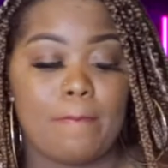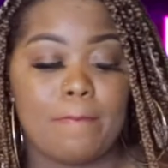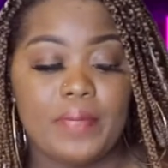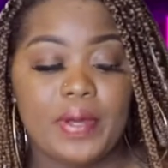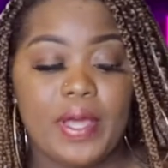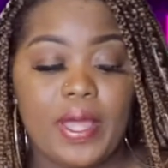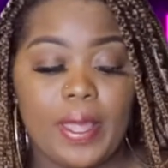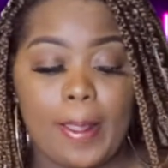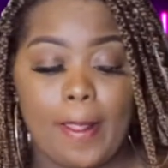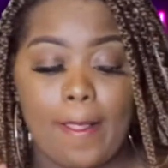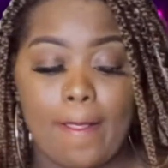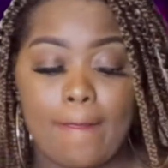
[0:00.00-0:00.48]

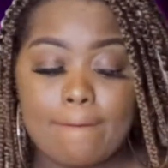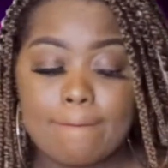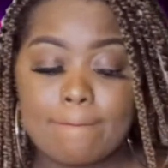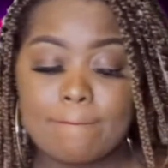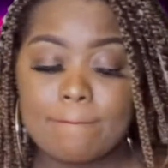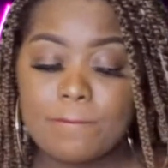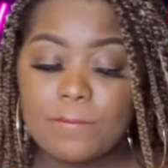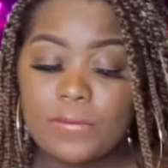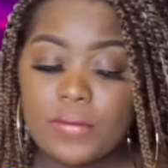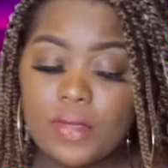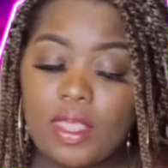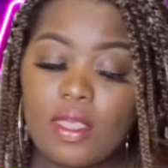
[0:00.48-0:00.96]
But
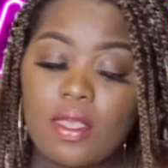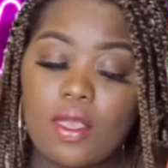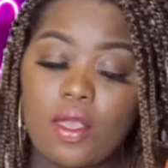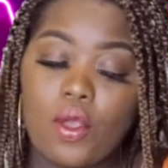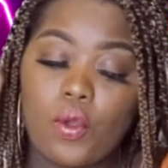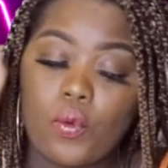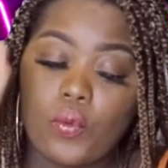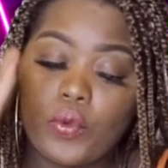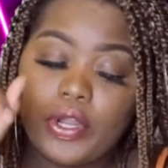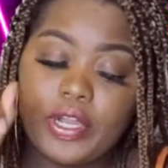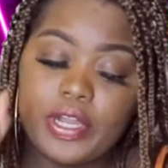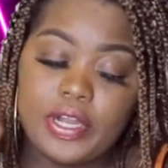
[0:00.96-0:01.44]

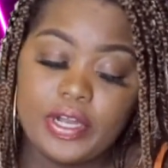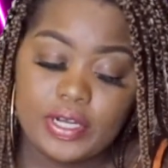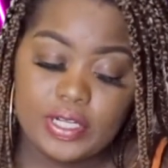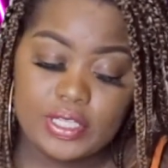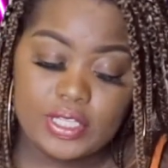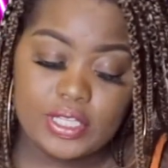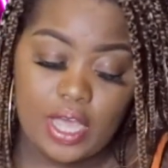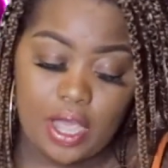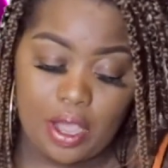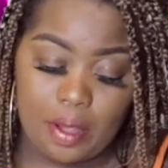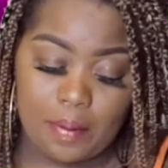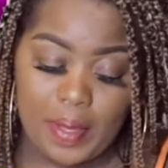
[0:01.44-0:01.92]
we're here to
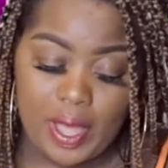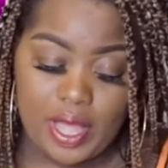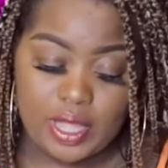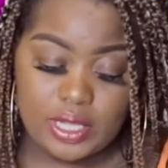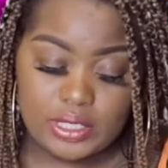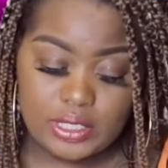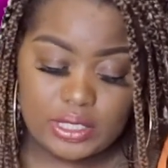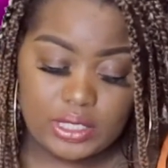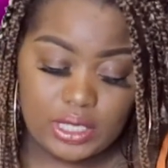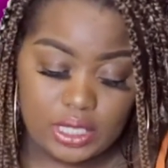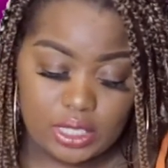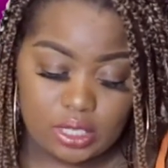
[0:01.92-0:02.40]
talk
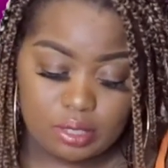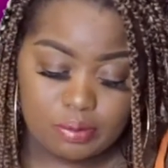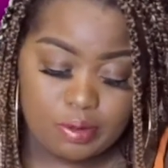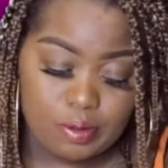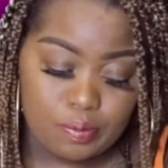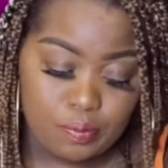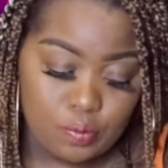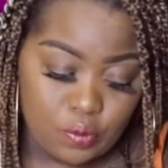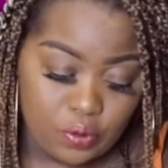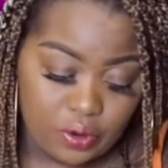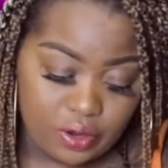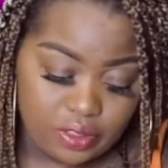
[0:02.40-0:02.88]
about a little
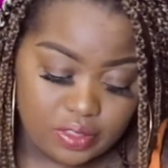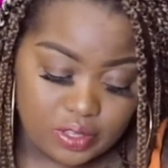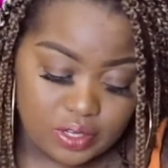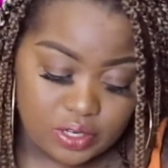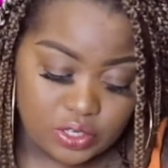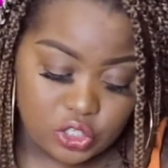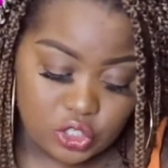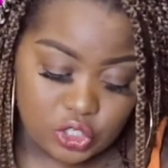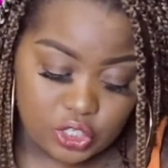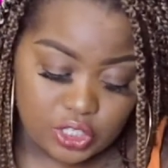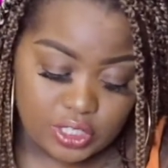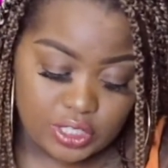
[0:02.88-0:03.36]
bit more
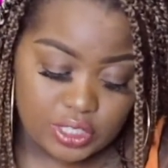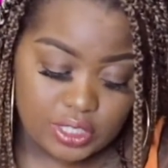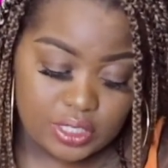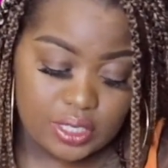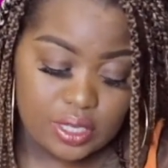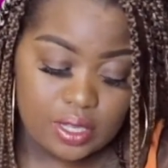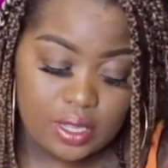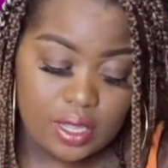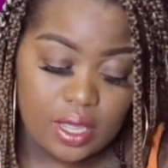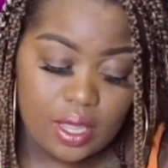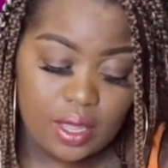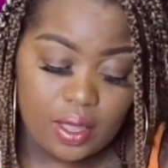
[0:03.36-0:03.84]
than
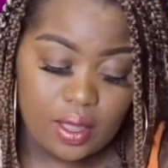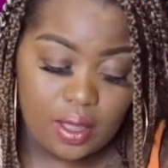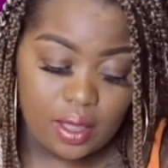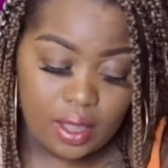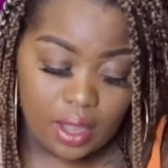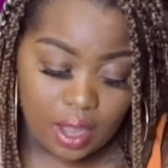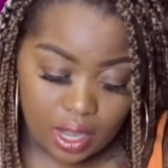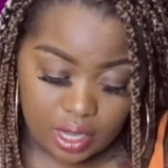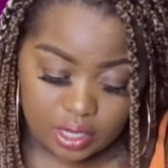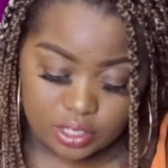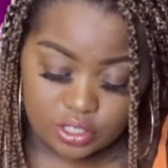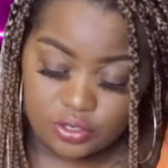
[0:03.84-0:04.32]
just
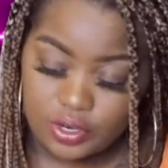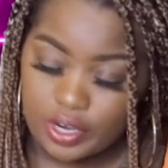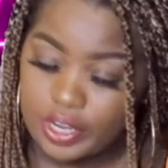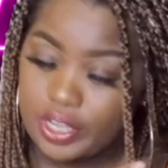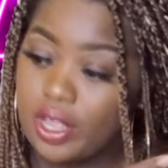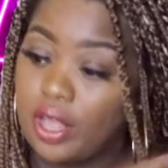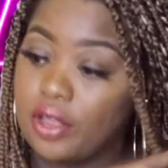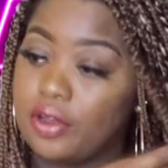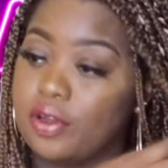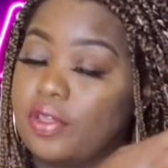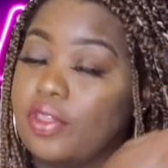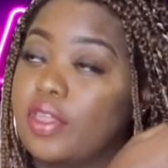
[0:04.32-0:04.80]
Andre.
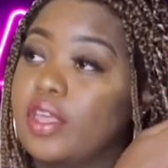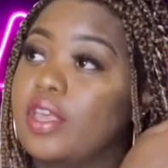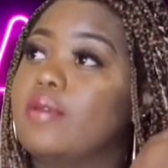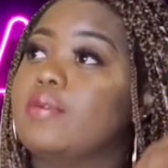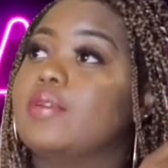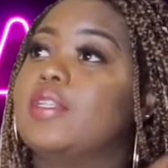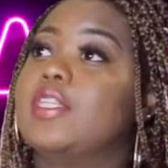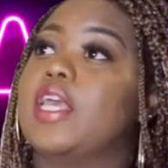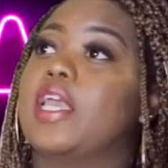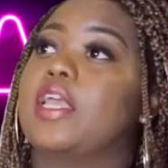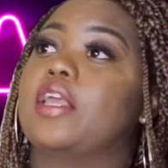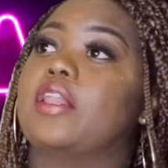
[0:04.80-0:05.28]
Y'all know that he
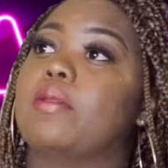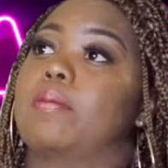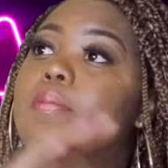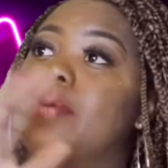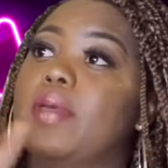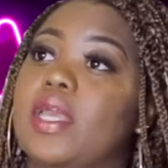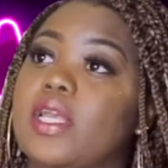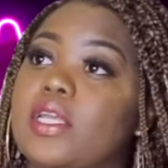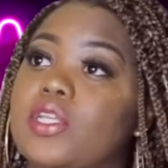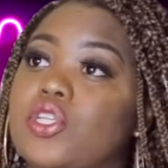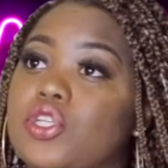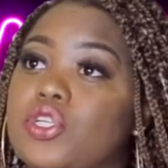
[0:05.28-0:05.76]
was taking the
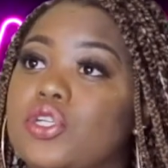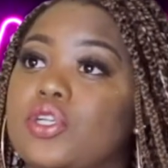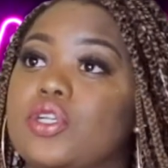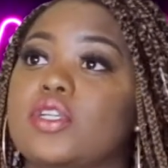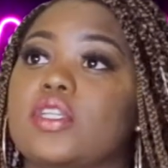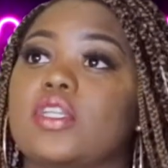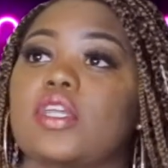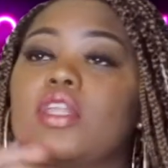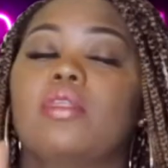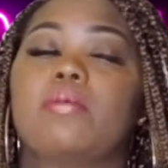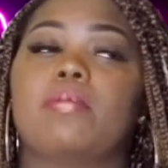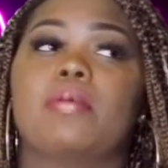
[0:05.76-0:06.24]

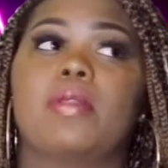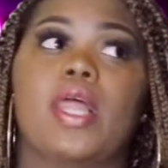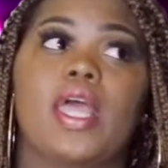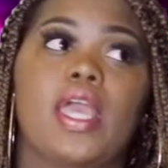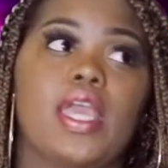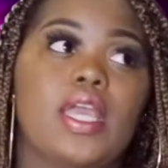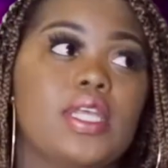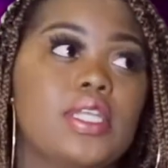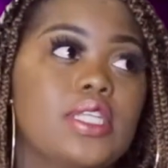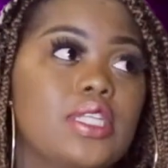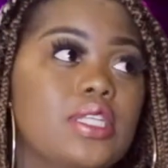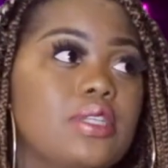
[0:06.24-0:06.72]
pictures of the
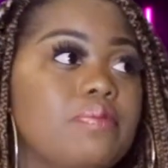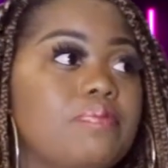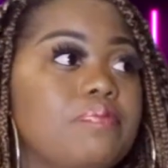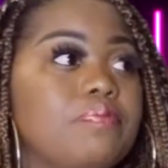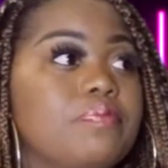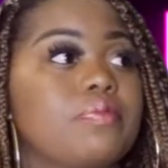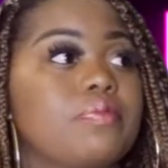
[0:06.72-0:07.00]
place.